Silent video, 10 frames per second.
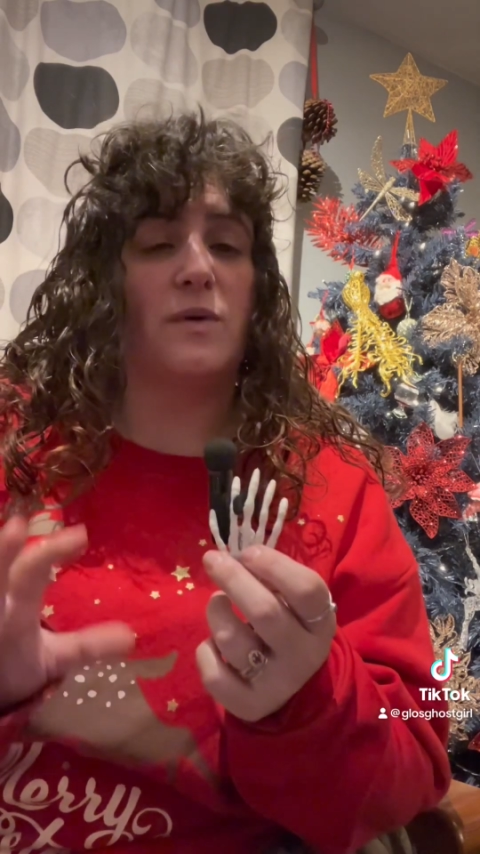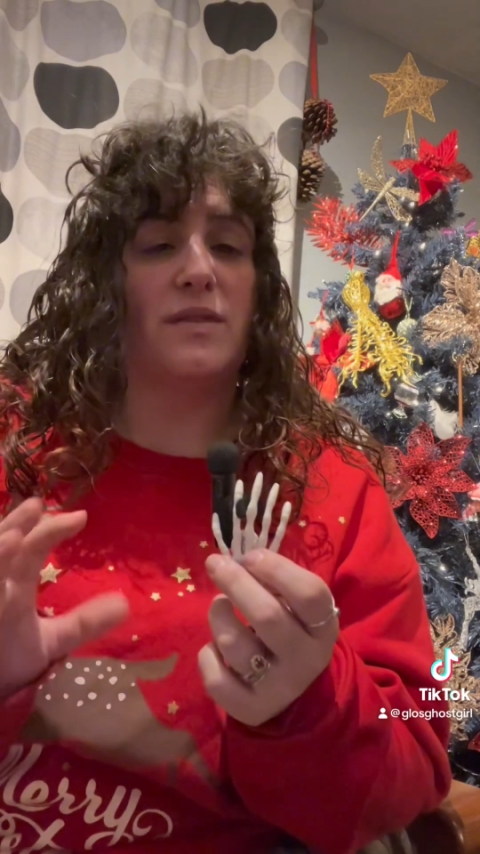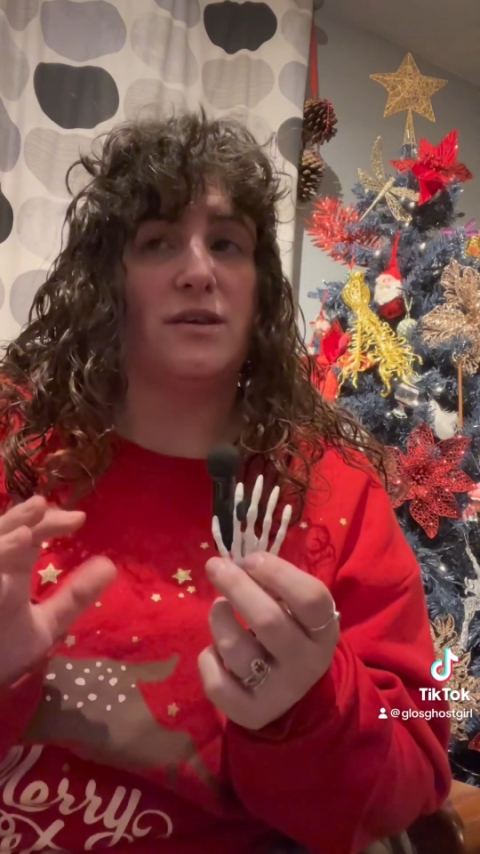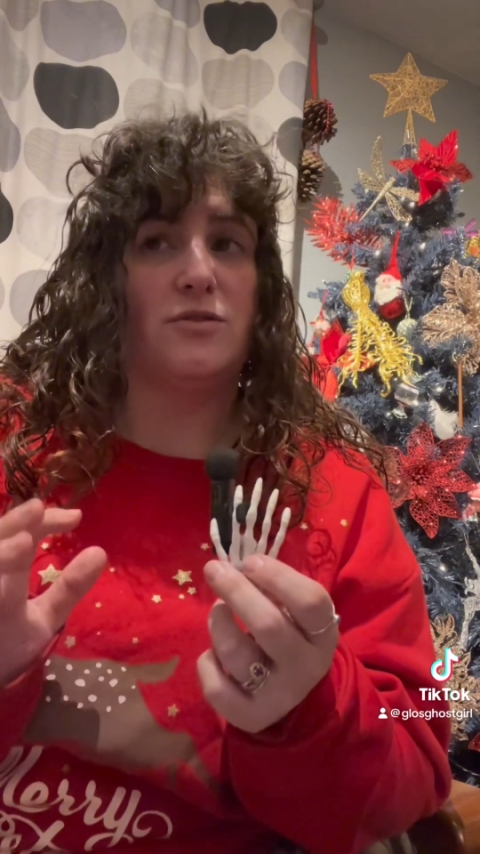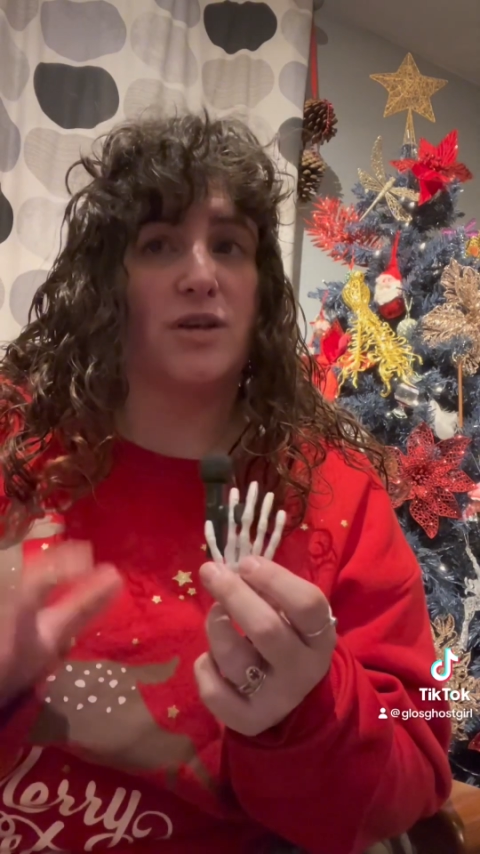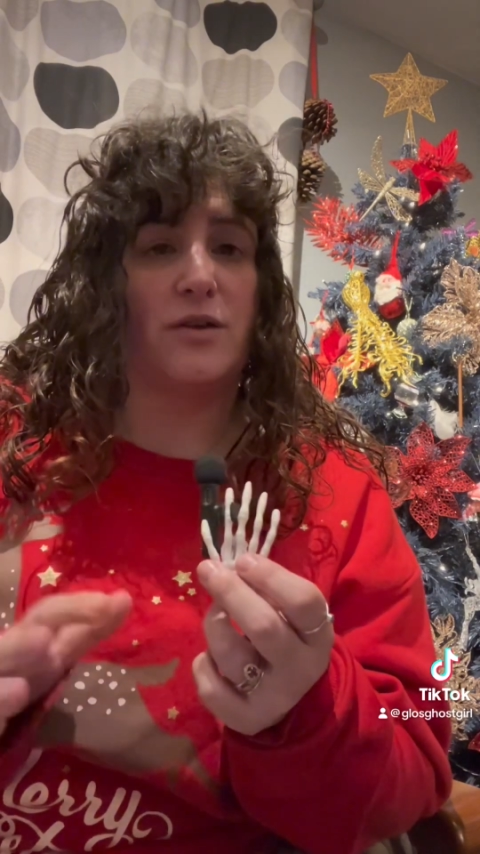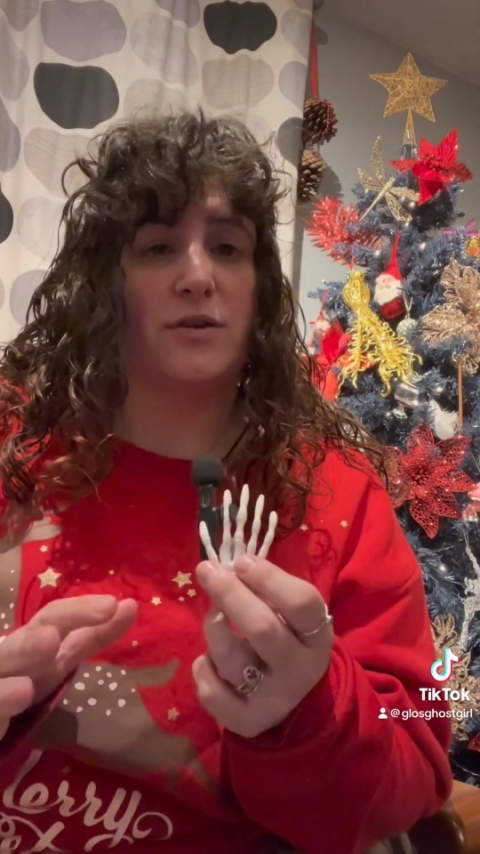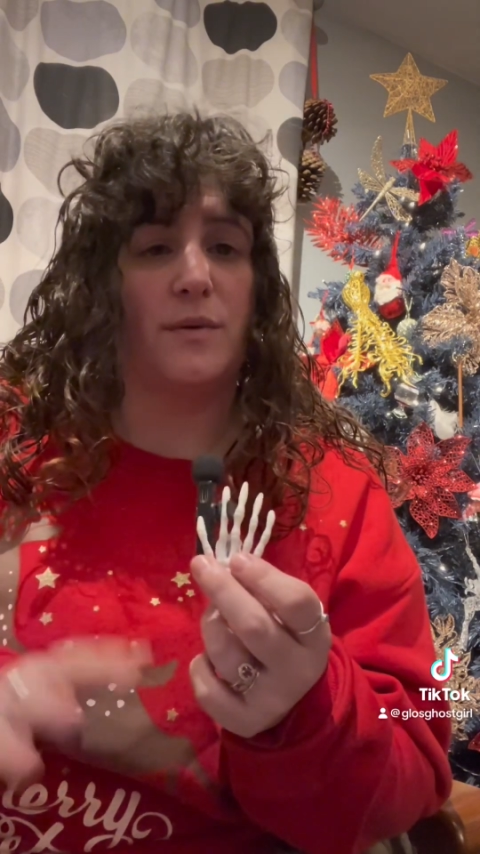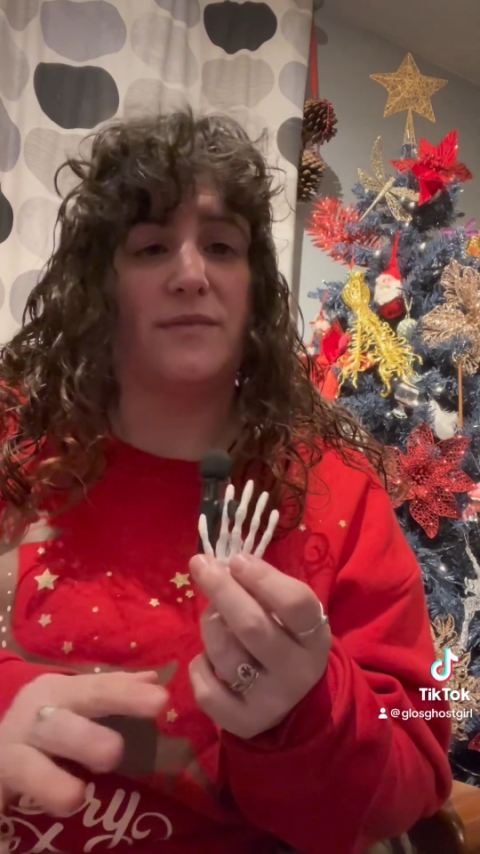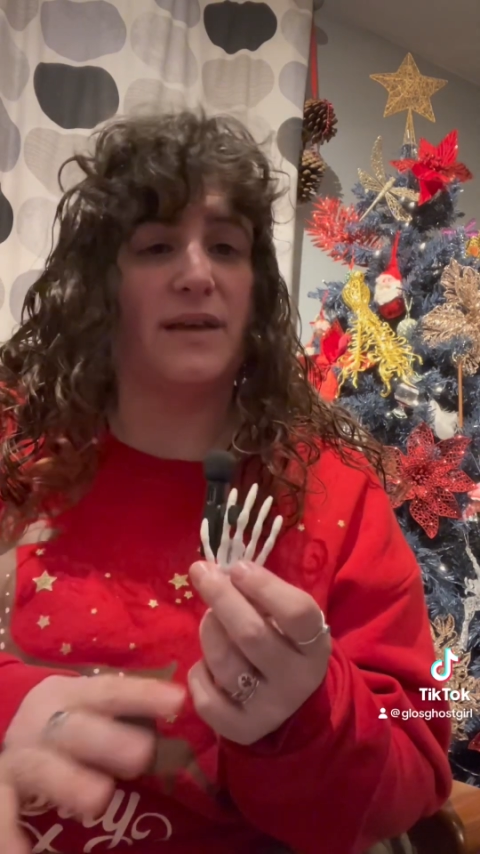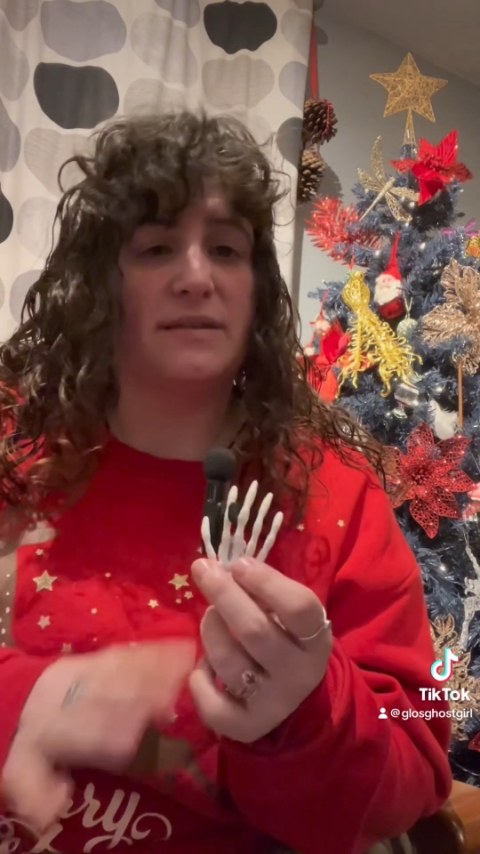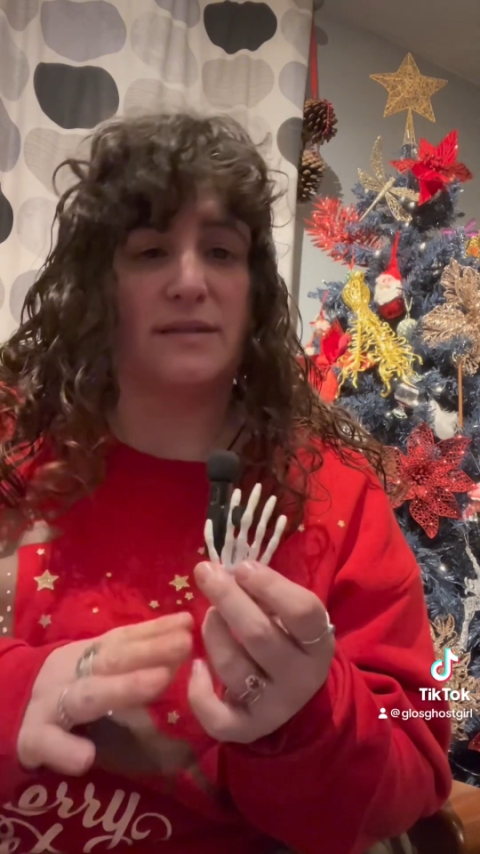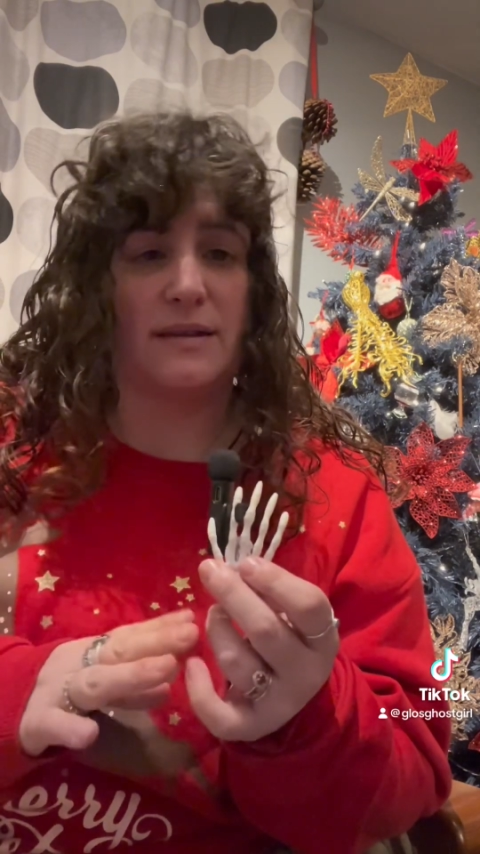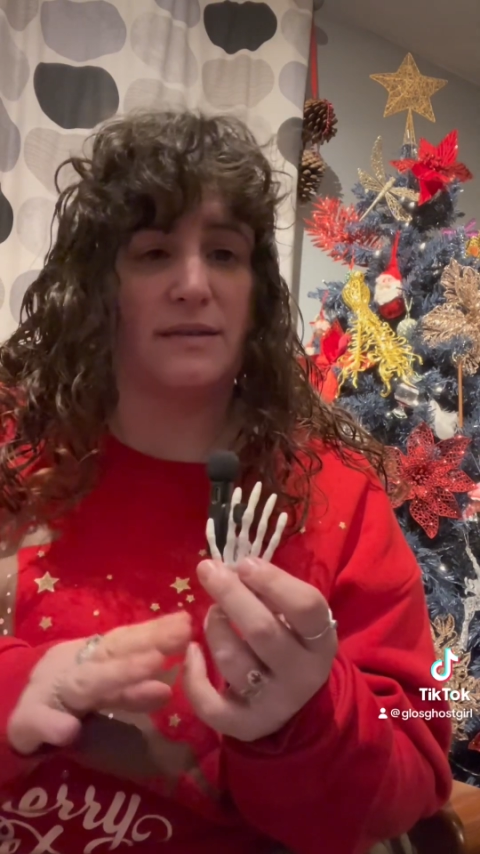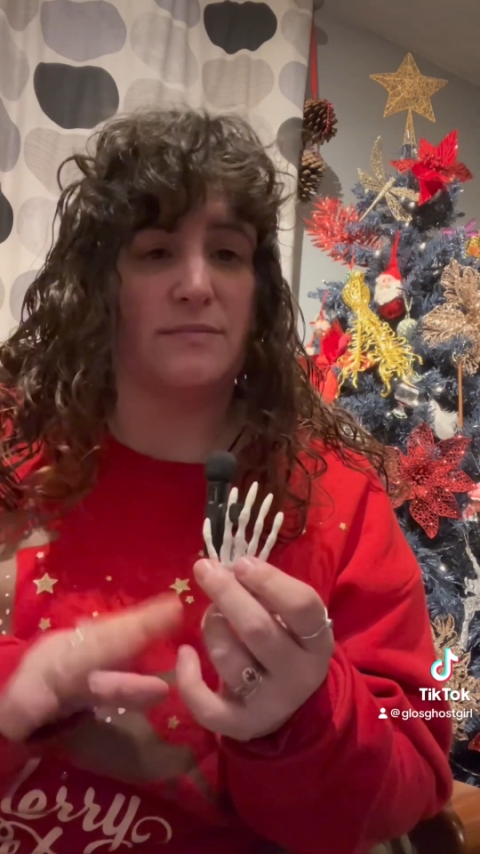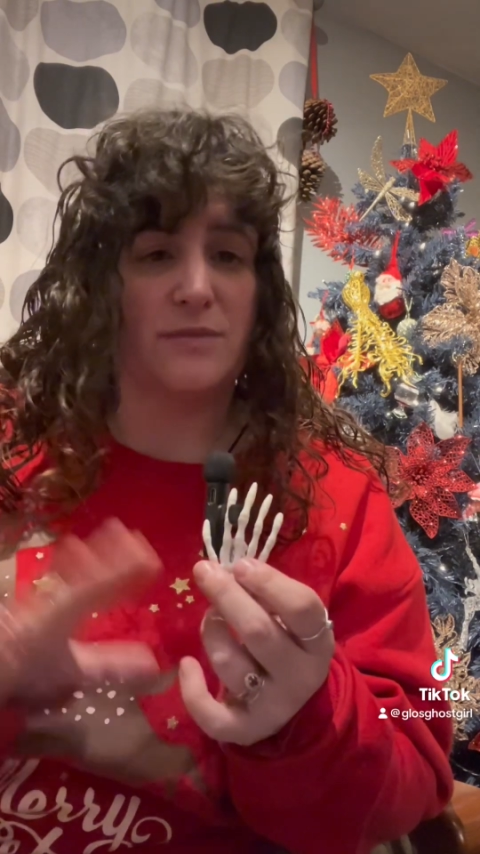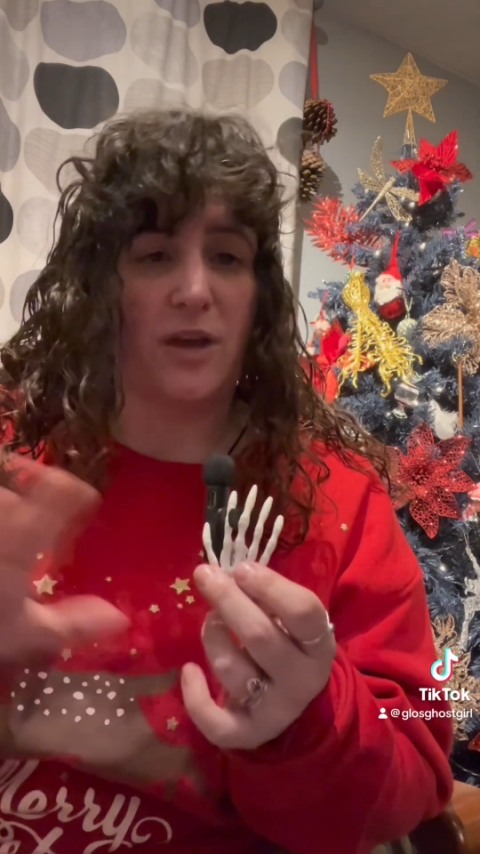whether you don't know if there's any